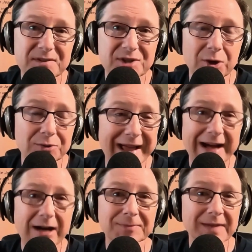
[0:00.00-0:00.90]
So
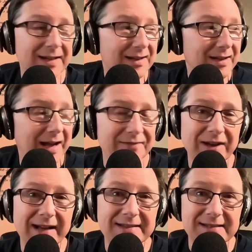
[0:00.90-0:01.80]
now I've
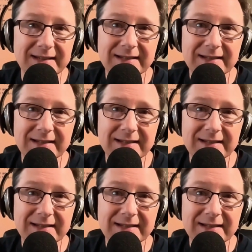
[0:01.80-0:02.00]
got